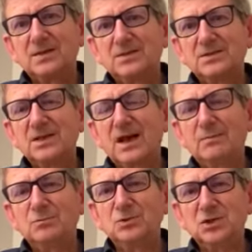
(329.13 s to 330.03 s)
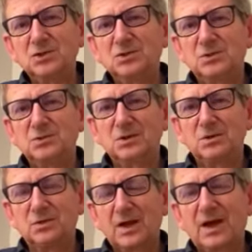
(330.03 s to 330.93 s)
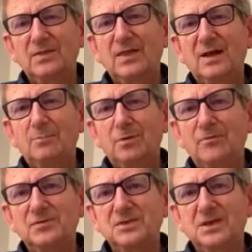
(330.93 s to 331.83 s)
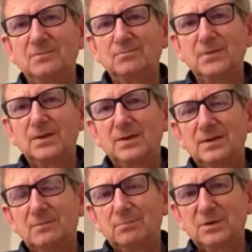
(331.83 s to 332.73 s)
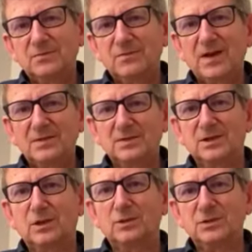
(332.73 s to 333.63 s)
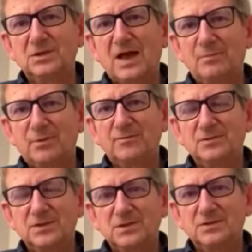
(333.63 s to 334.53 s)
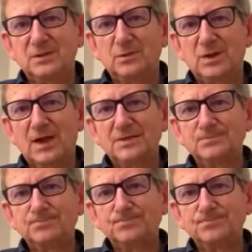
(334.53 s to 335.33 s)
Today, I'm just going to look at that prophecy. But in fact, there's a lot in that prophecy to look at.